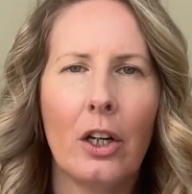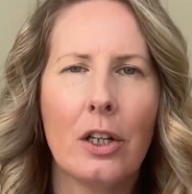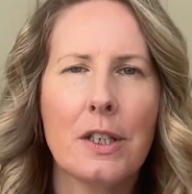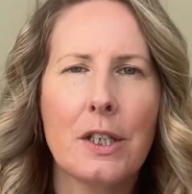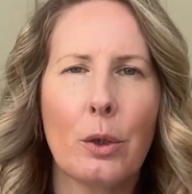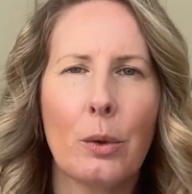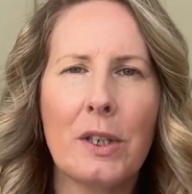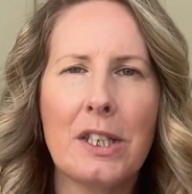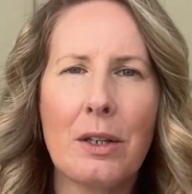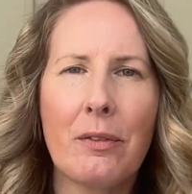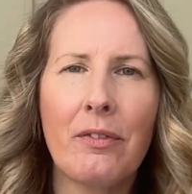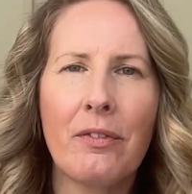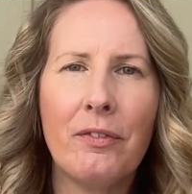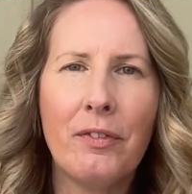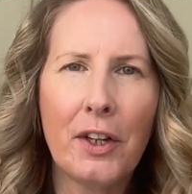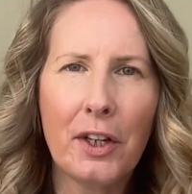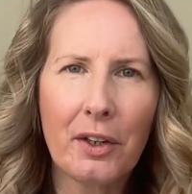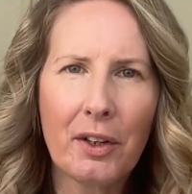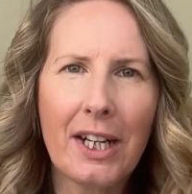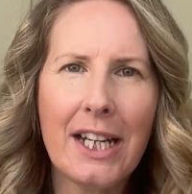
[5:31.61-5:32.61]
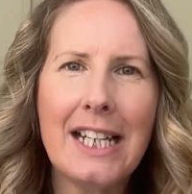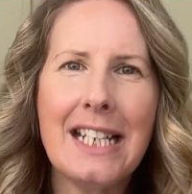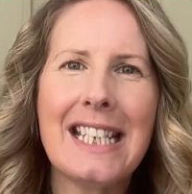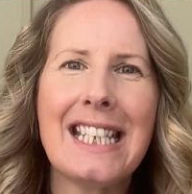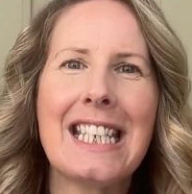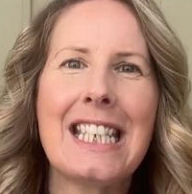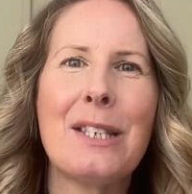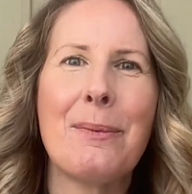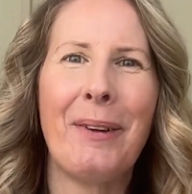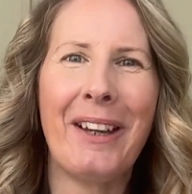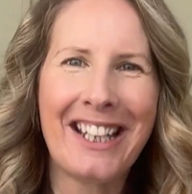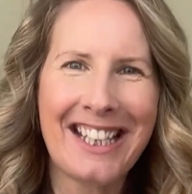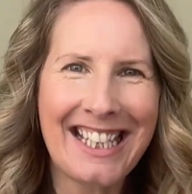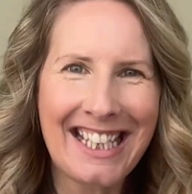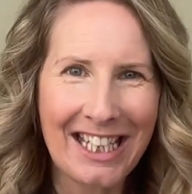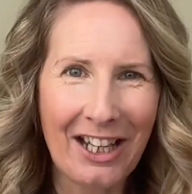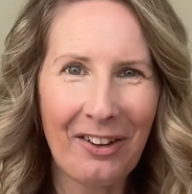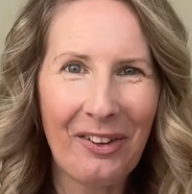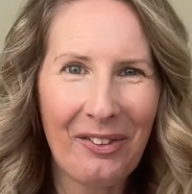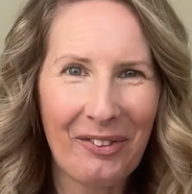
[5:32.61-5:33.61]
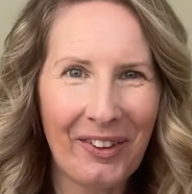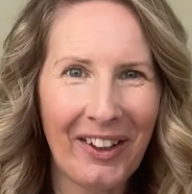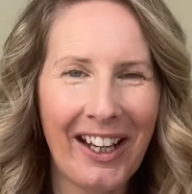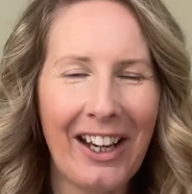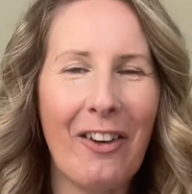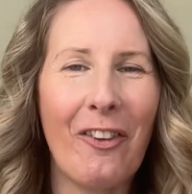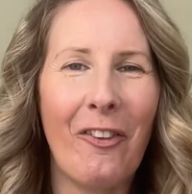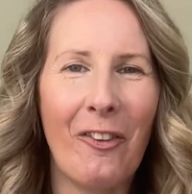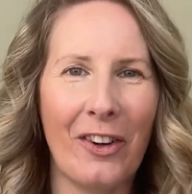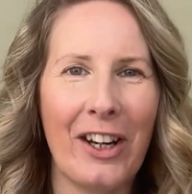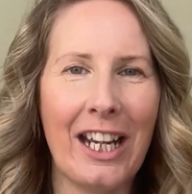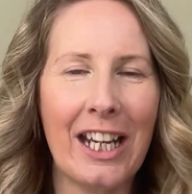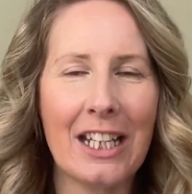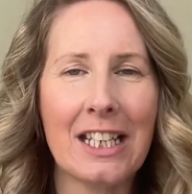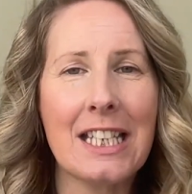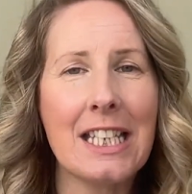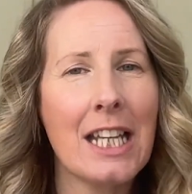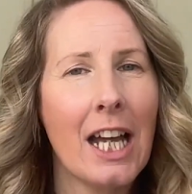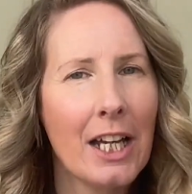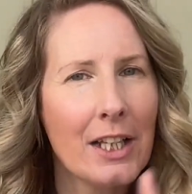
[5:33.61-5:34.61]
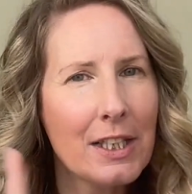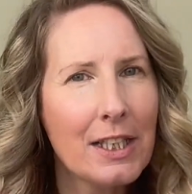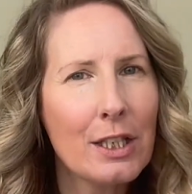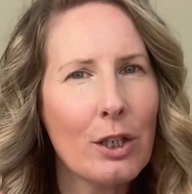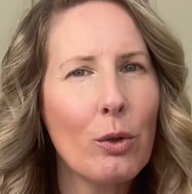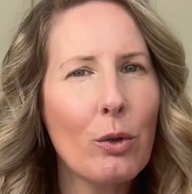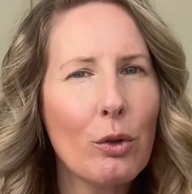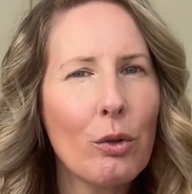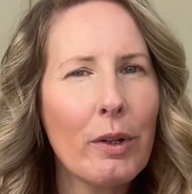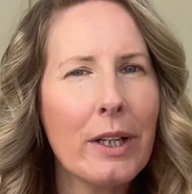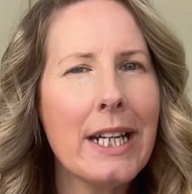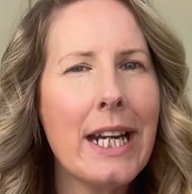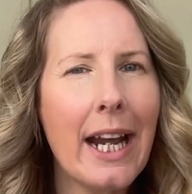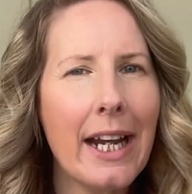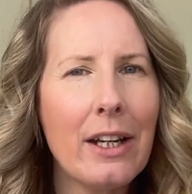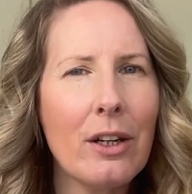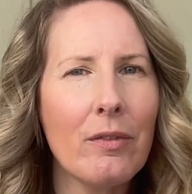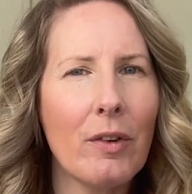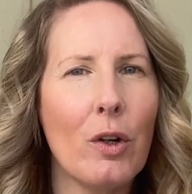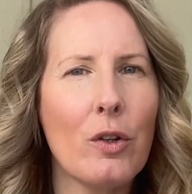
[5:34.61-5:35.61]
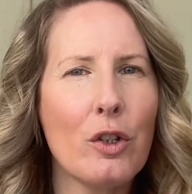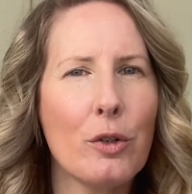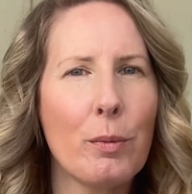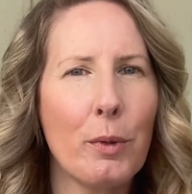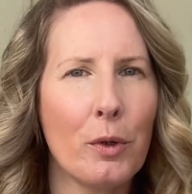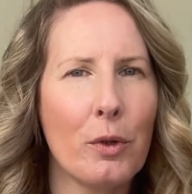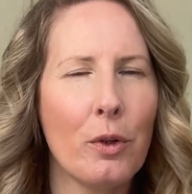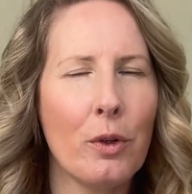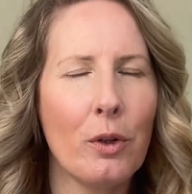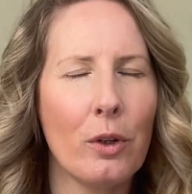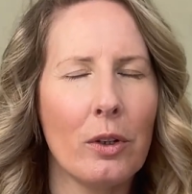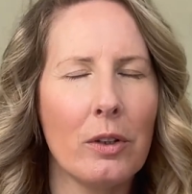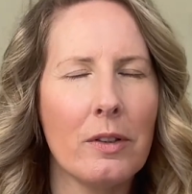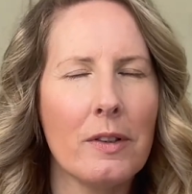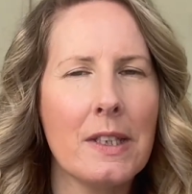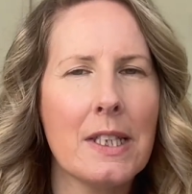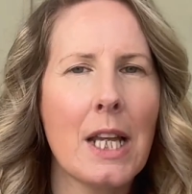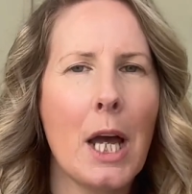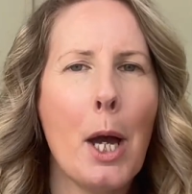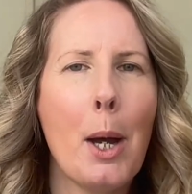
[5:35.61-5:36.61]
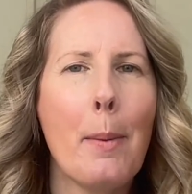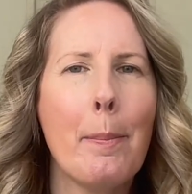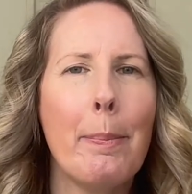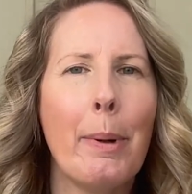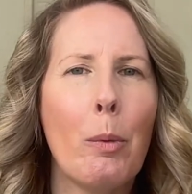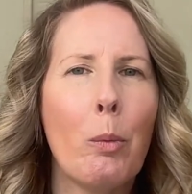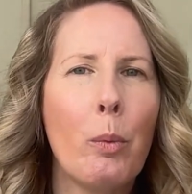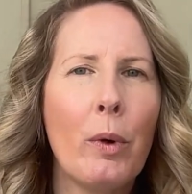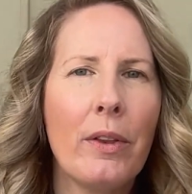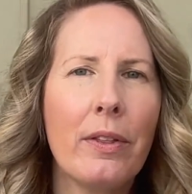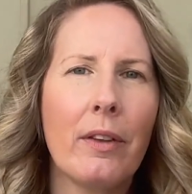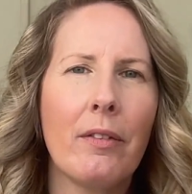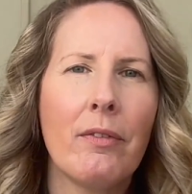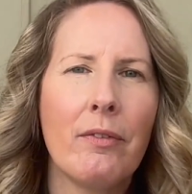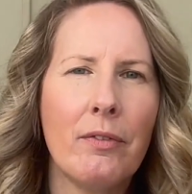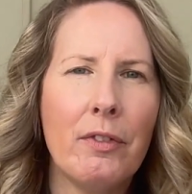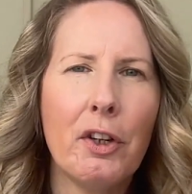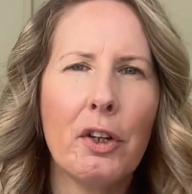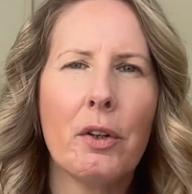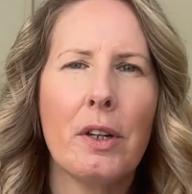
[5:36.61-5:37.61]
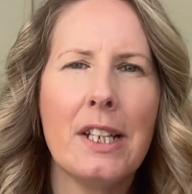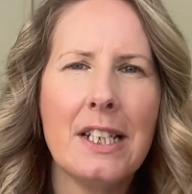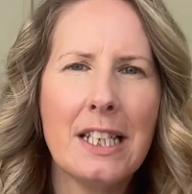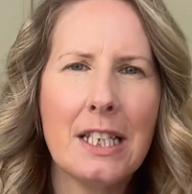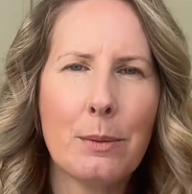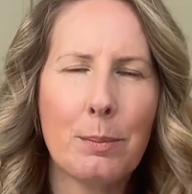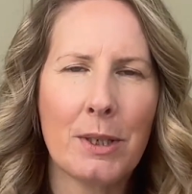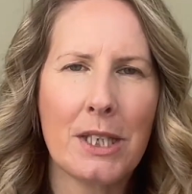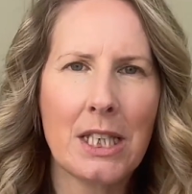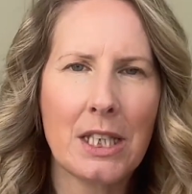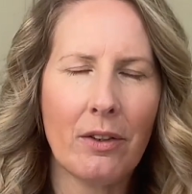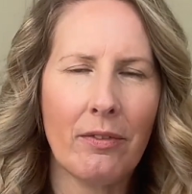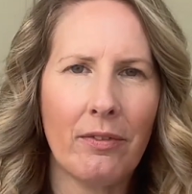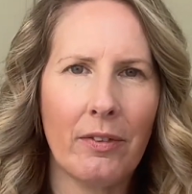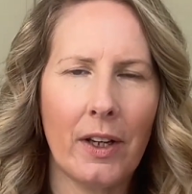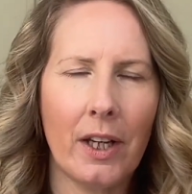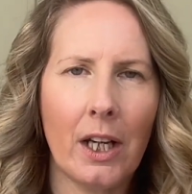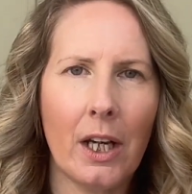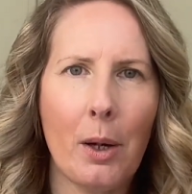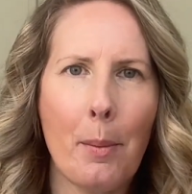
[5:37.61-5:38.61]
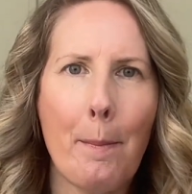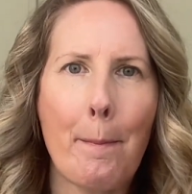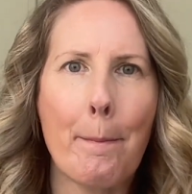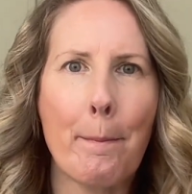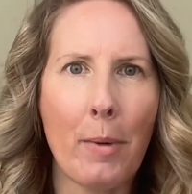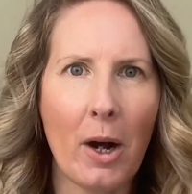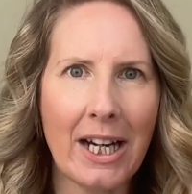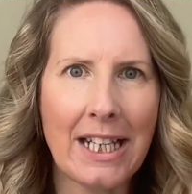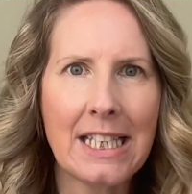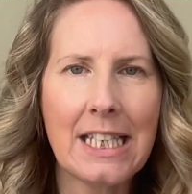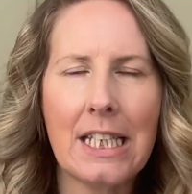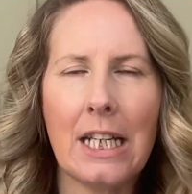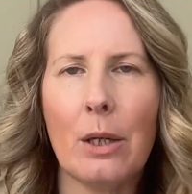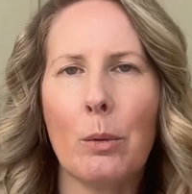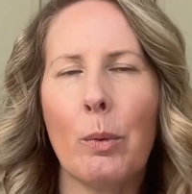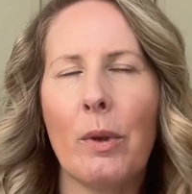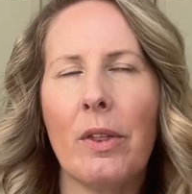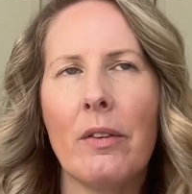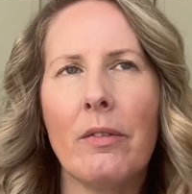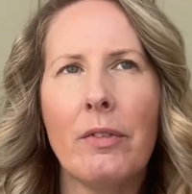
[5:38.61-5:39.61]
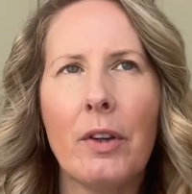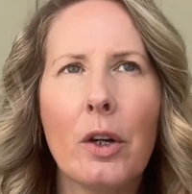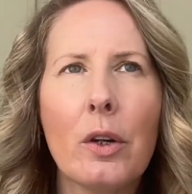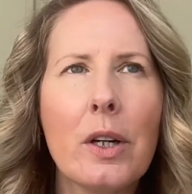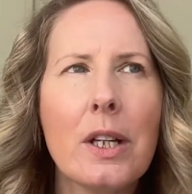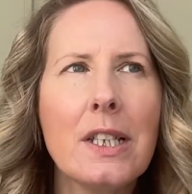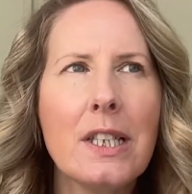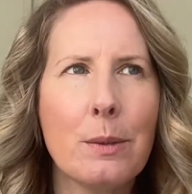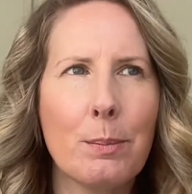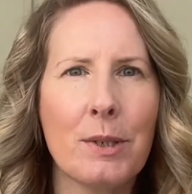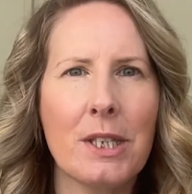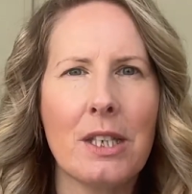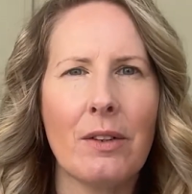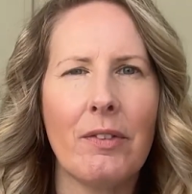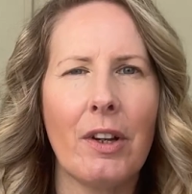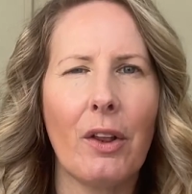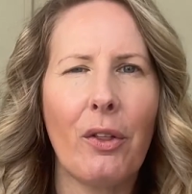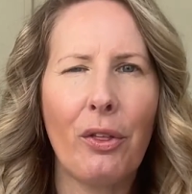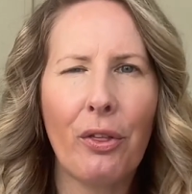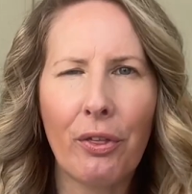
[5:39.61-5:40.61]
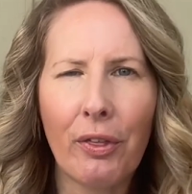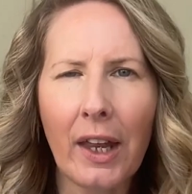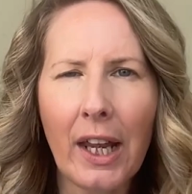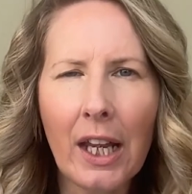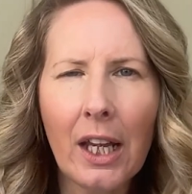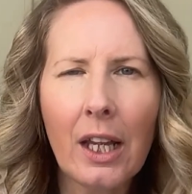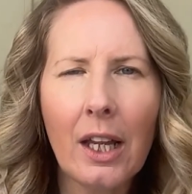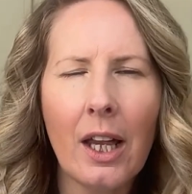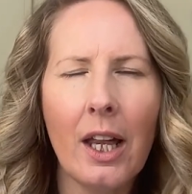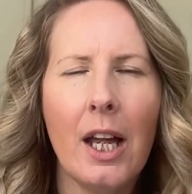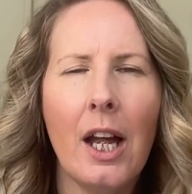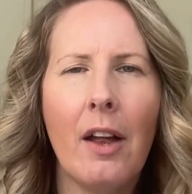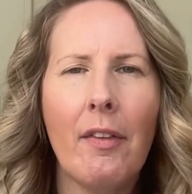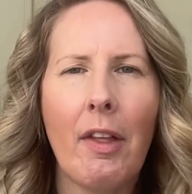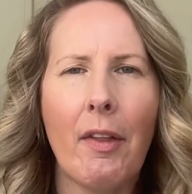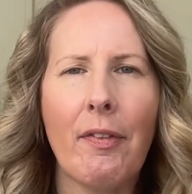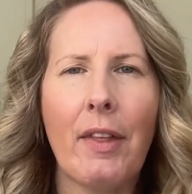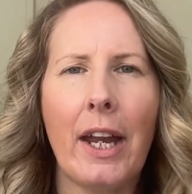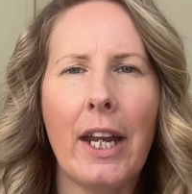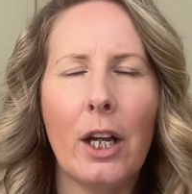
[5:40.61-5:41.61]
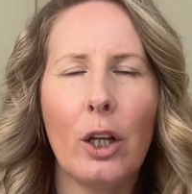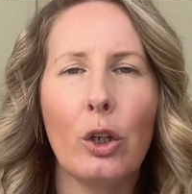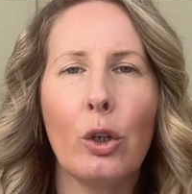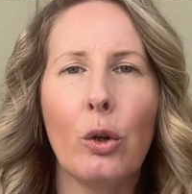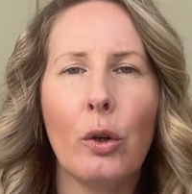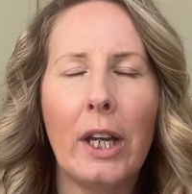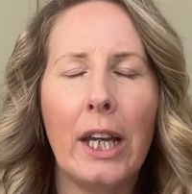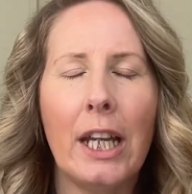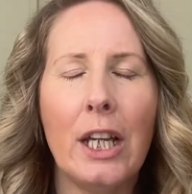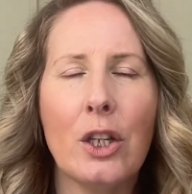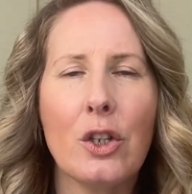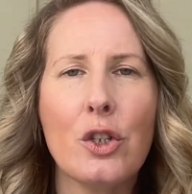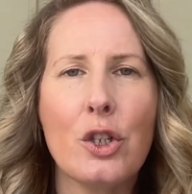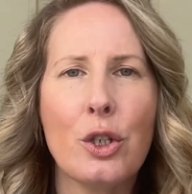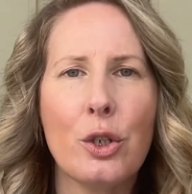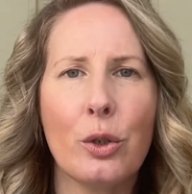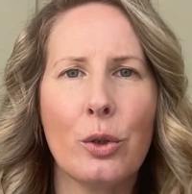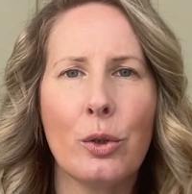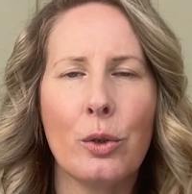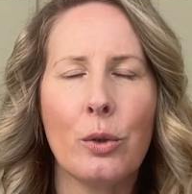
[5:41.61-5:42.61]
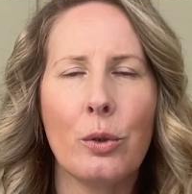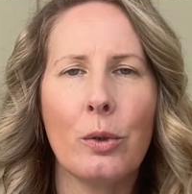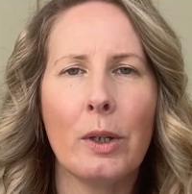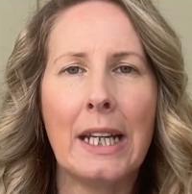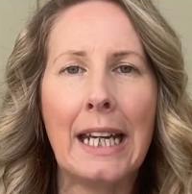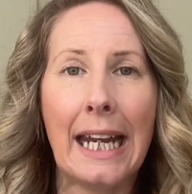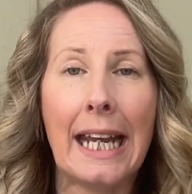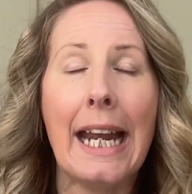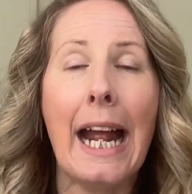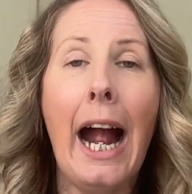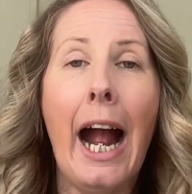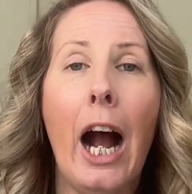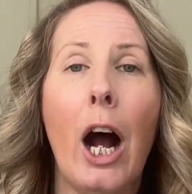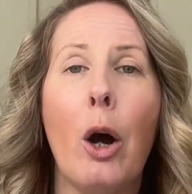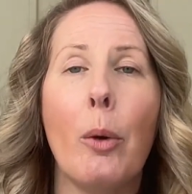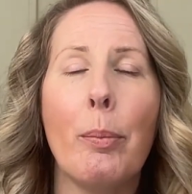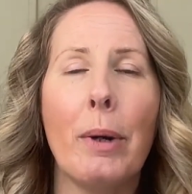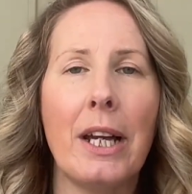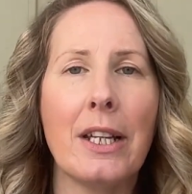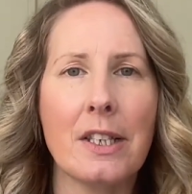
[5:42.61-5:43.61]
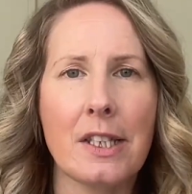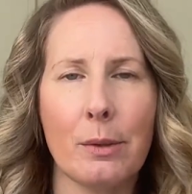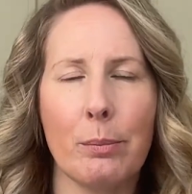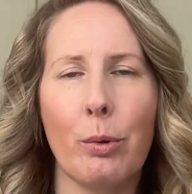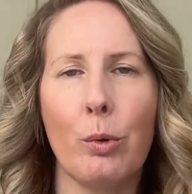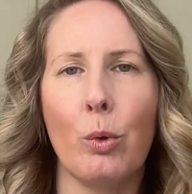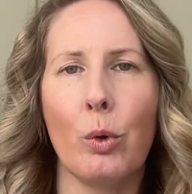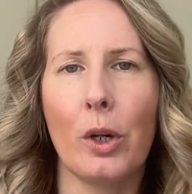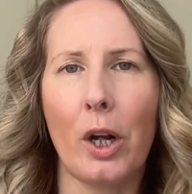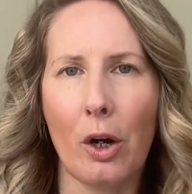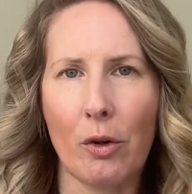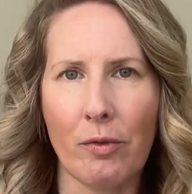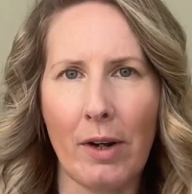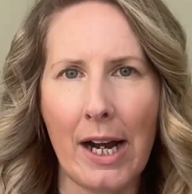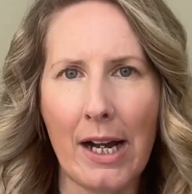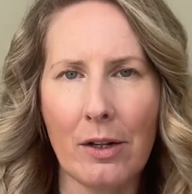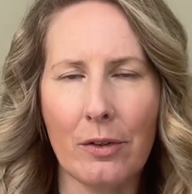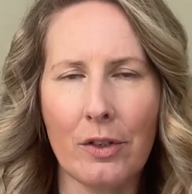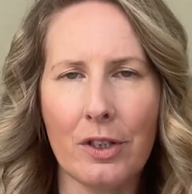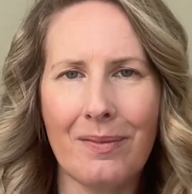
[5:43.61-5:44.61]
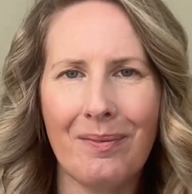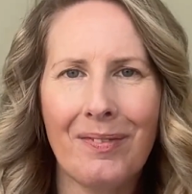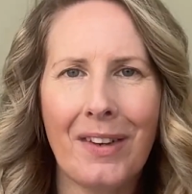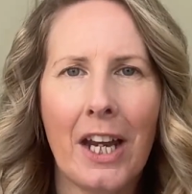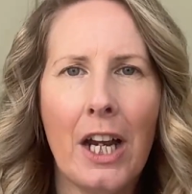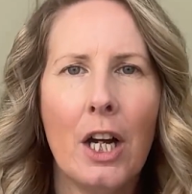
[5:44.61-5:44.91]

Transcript: So it's a very specific audience, still creative entrepreneurs, but with a very specific mindset, with a very specific thing that they are looking to get help and support around.